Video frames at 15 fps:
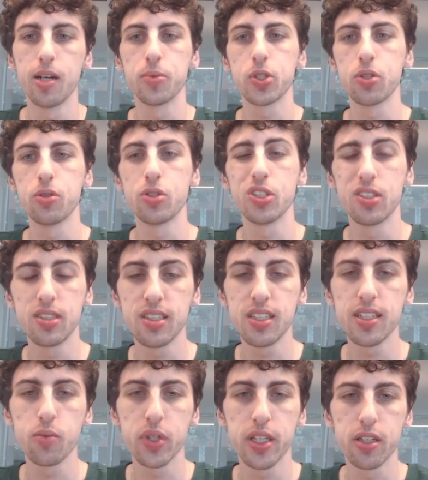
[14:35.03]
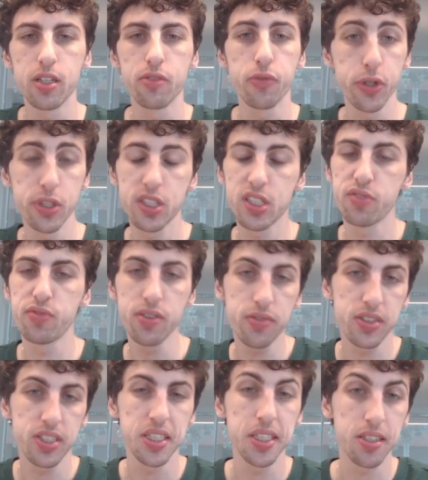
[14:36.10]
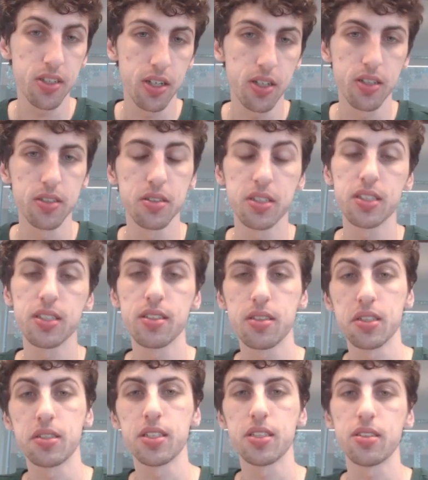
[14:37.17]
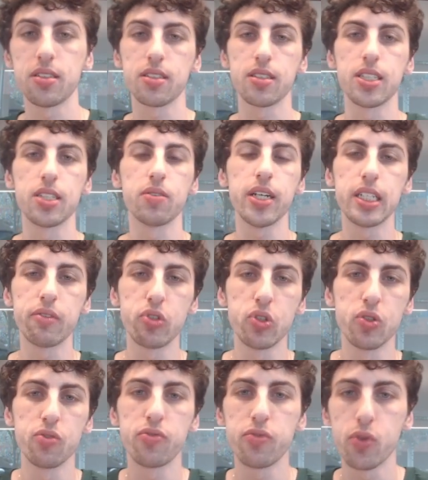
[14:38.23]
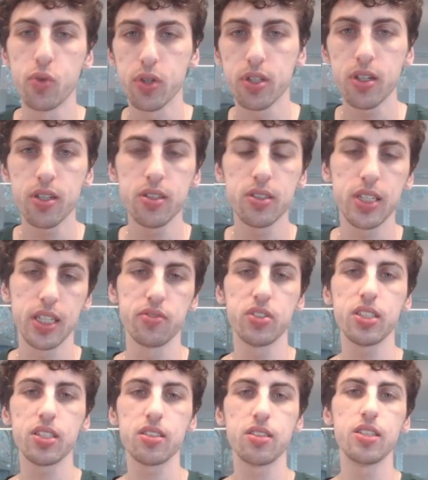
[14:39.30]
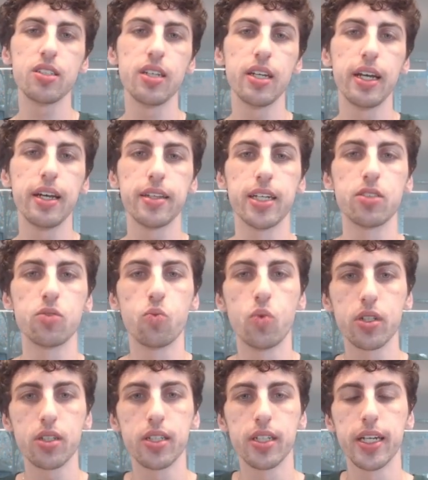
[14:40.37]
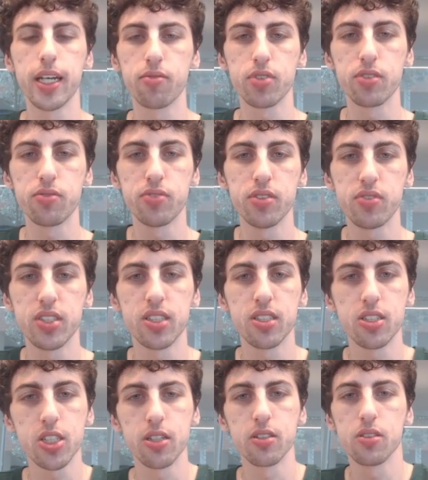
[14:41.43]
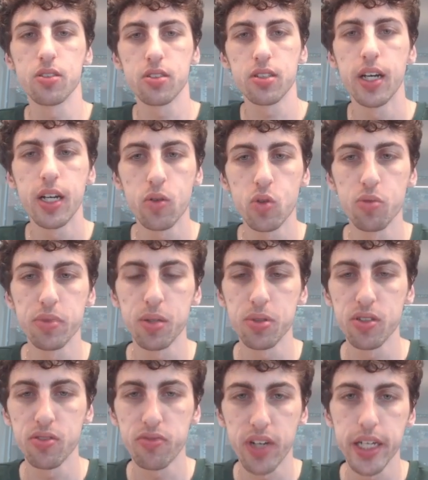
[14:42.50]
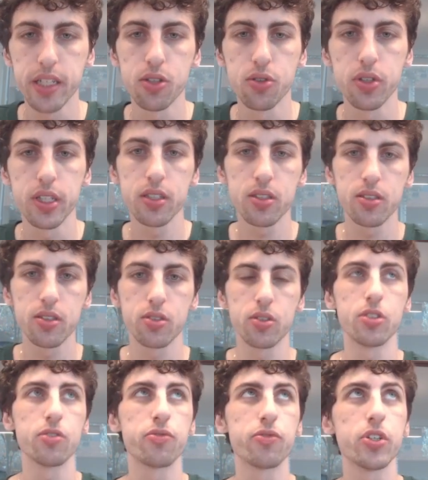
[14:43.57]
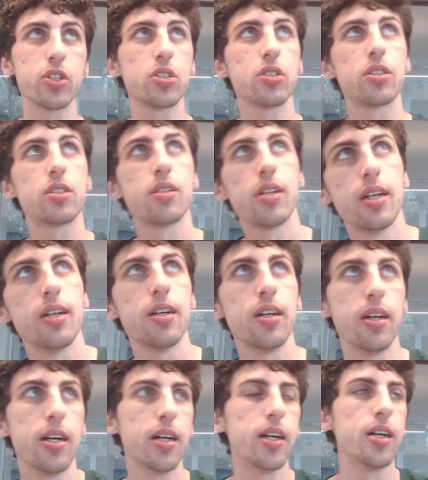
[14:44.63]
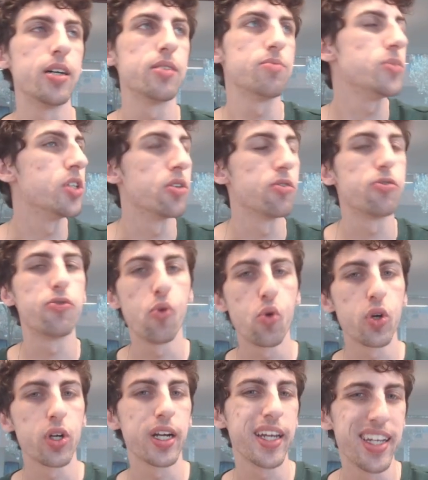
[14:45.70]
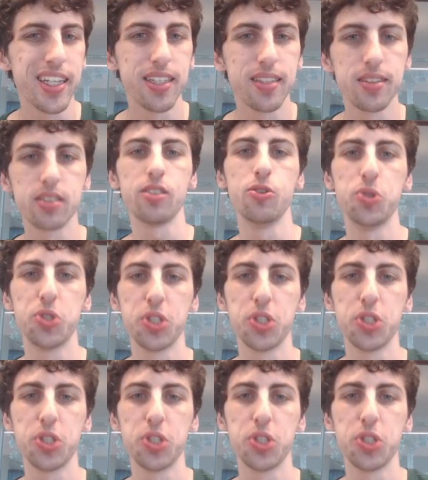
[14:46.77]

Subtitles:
so you should see it within the first 15 cards statistically, right? If you have 4 cards out of 60, that's 1 in every 15 cards will be able to find you this. So your first 4 hands, you